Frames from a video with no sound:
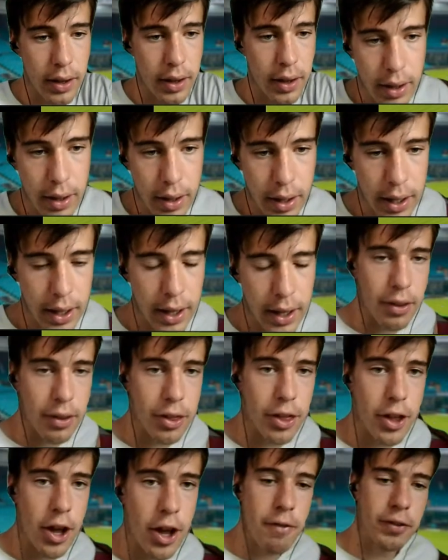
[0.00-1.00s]
Yeah,
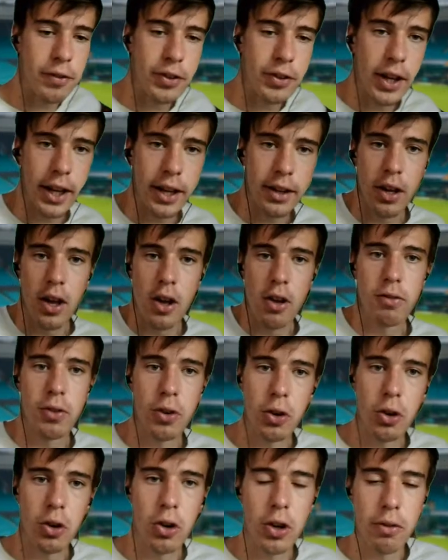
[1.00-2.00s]
30-15
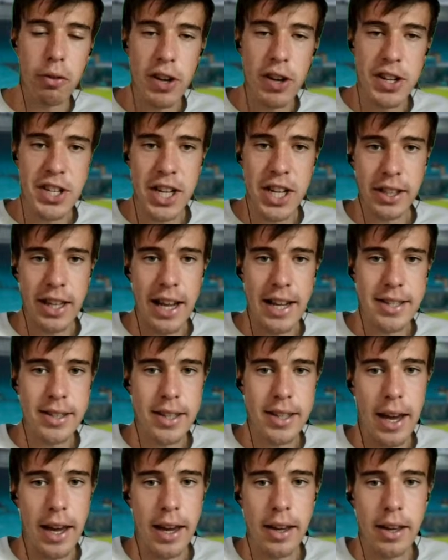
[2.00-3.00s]
for Richard
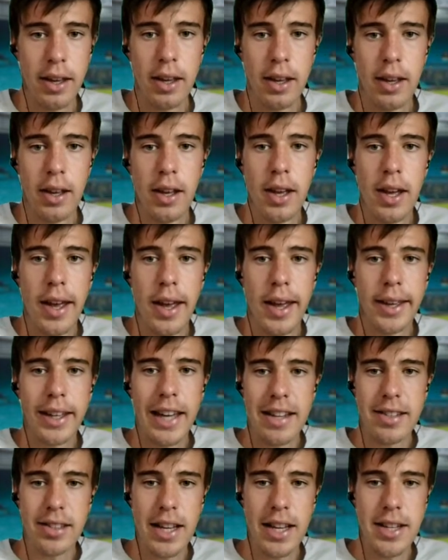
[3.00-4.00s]
Gasquet.
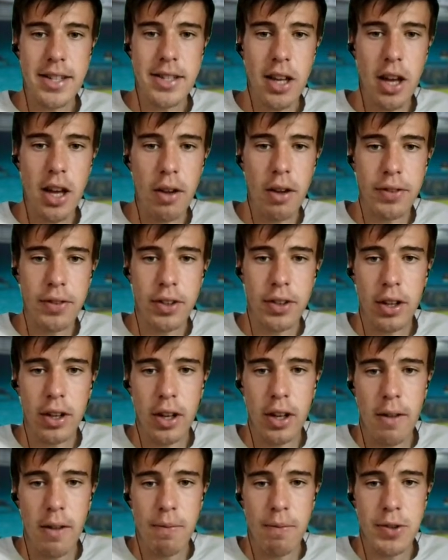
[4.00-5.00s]
Gasquet serves.
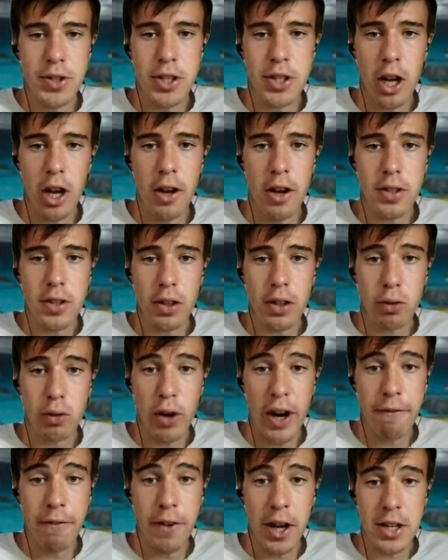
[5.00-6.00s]

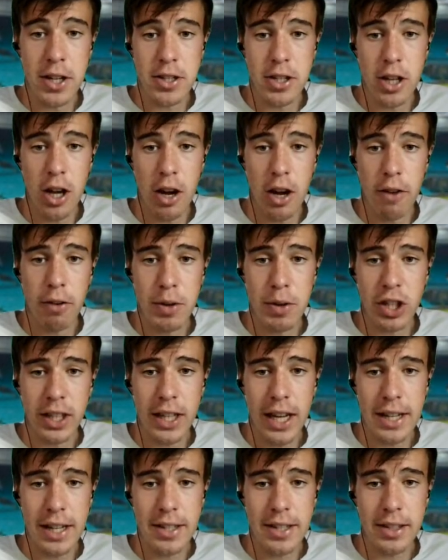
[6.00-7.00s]
Great first serve from Richard
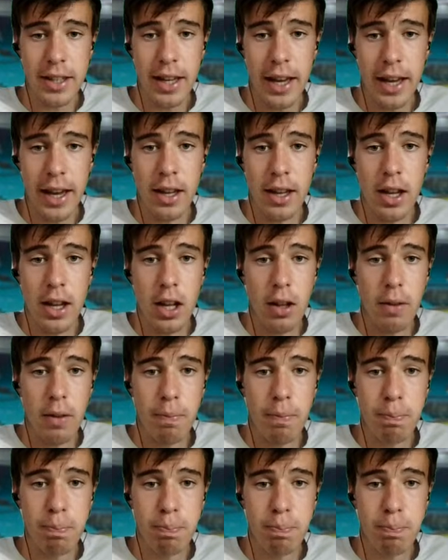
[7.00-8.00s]
Gasquet.
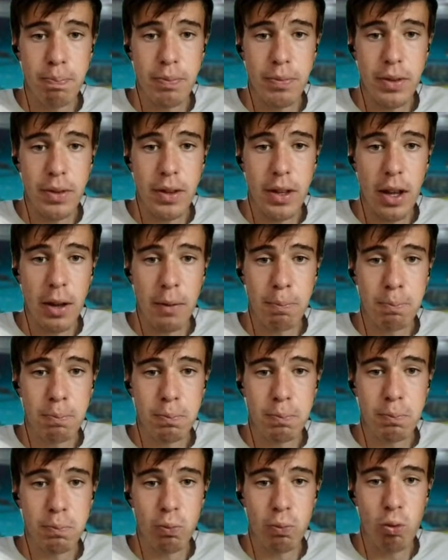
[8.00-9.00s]
A
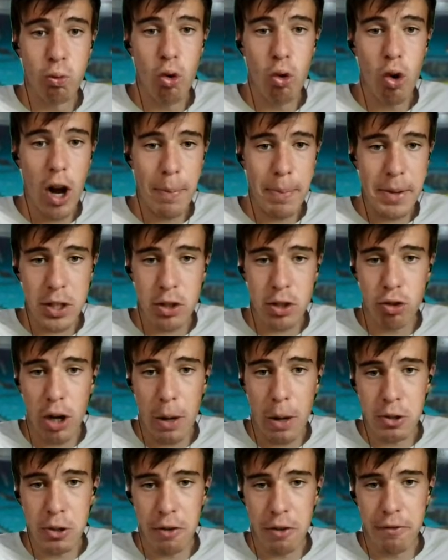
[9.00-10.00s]
rubbish drop
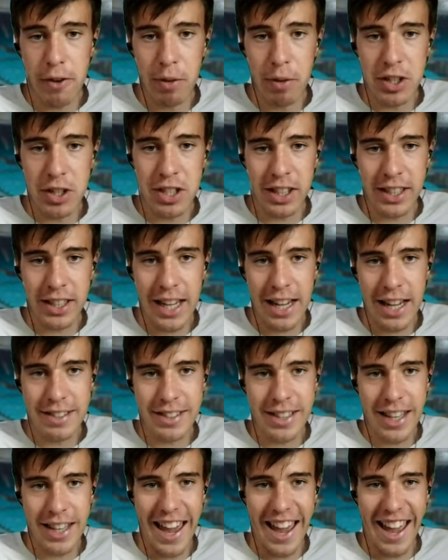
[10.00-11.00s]
shot from Richard
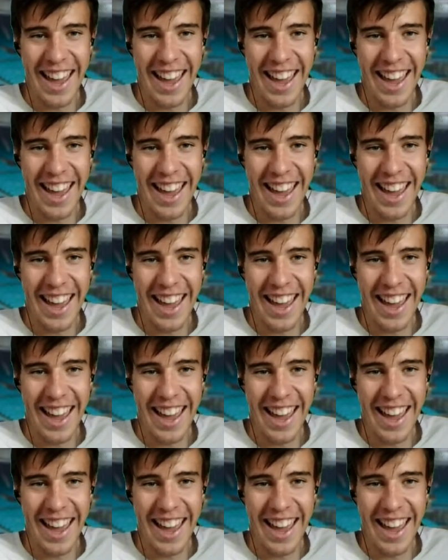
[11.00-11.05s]
Gasquet.